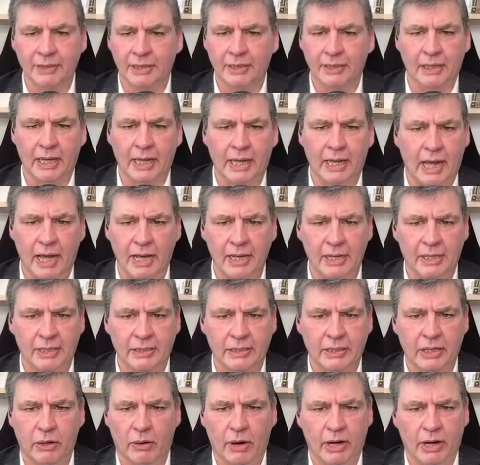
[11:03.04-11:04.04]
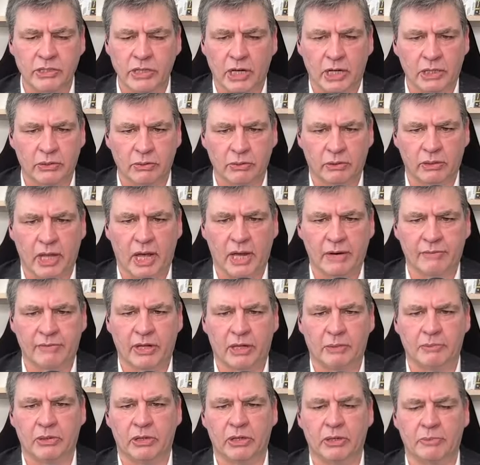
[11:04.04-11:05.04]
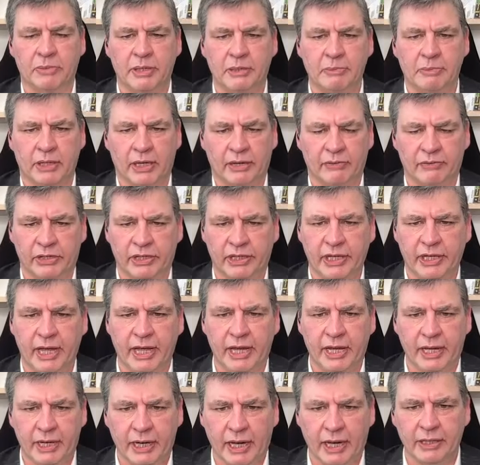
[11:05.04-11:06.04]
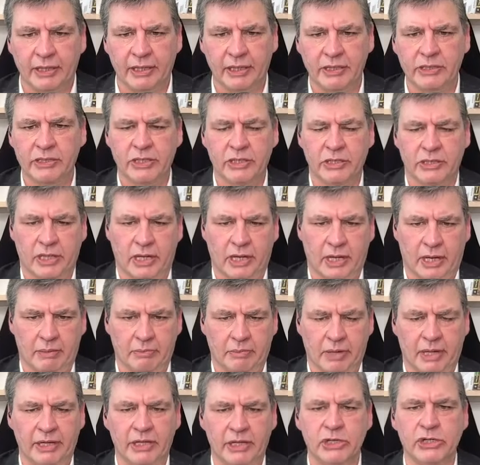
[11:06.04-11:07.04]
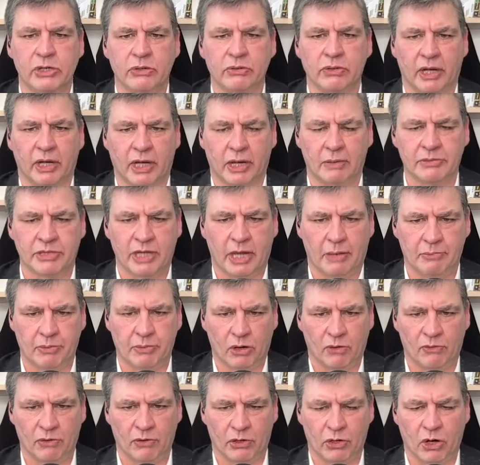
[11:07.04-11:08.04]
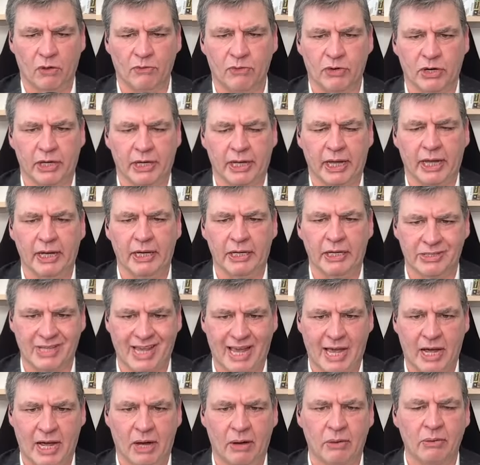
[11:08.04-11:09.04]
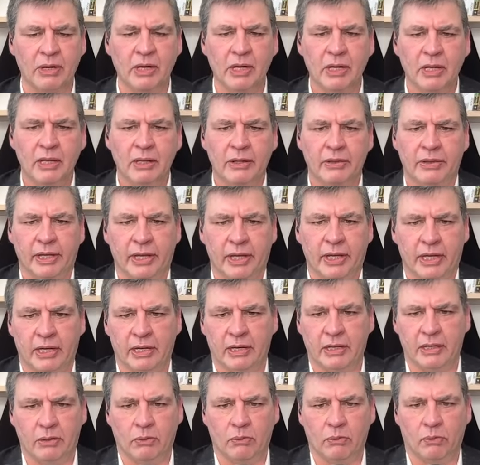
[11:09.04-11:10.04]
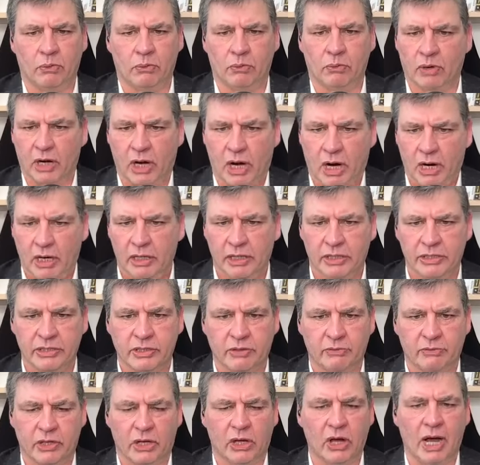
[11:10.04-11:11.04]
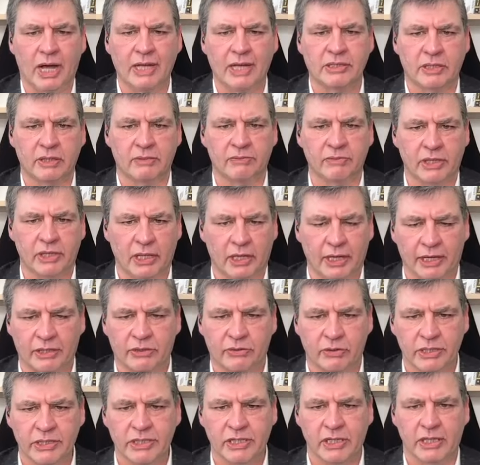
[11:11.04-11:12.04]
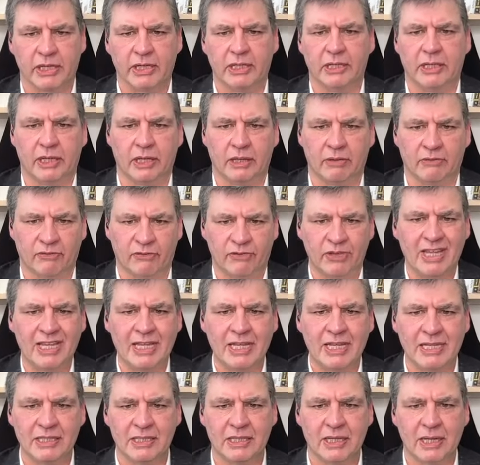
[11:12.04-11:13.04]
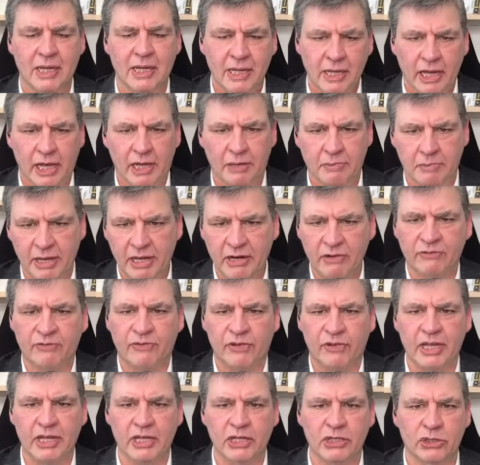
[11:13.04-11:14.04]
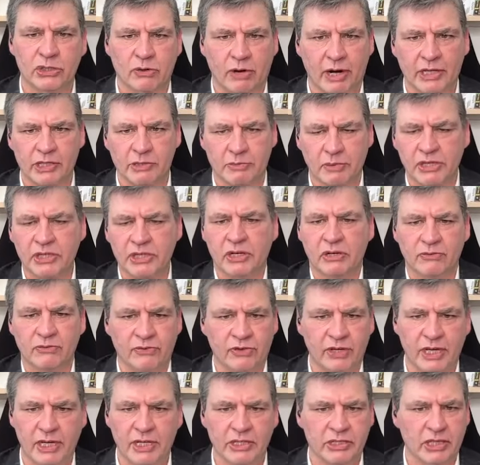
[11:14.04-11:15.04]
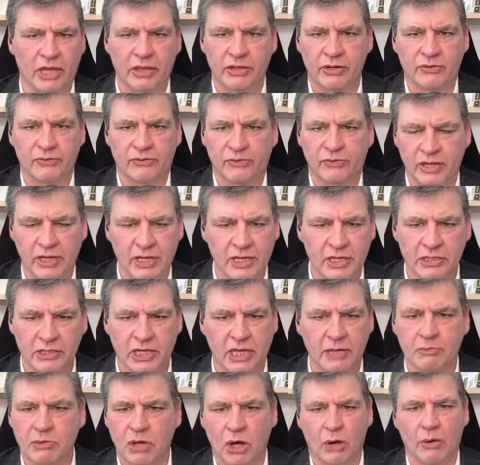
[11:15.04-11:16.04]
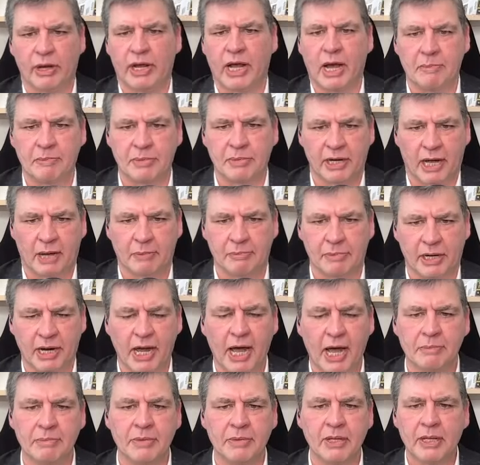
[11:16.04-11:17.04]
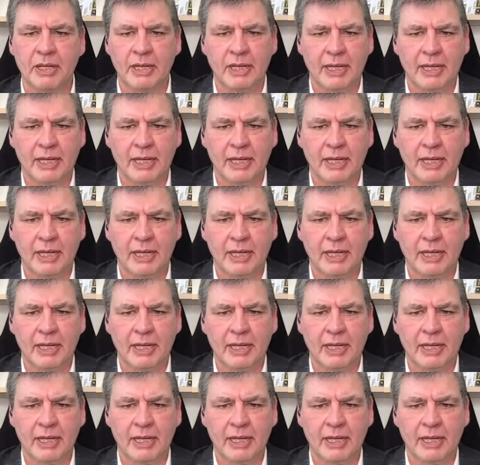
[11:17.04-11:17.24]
I talk to a lot of Alberta people every day, and this is an issue that comes up over and over again, is how regardless of the cost of the electricity, the fees, admin fees, transmission fees, other fees keep going up and up and up,